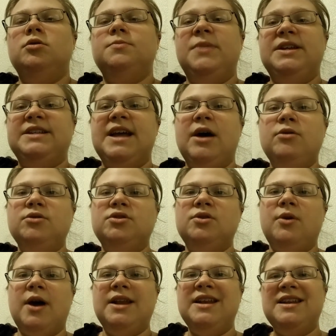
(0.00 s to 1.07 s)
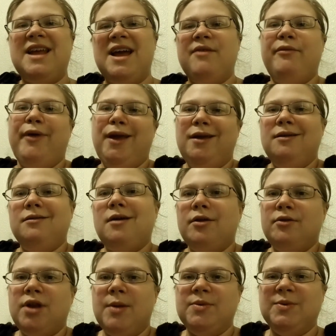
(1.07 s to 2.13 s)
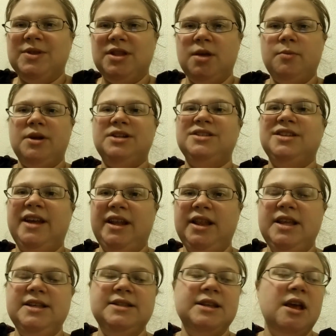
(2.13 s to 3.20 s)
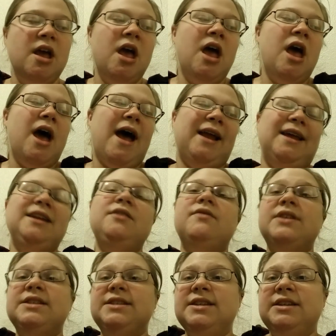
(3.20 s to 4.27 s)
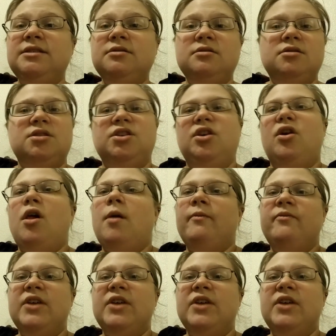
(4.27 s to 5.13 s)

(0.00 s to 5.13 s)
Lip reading: picked out, so I didn't have other names with them. I just liked these. I liked Vincent because you can call him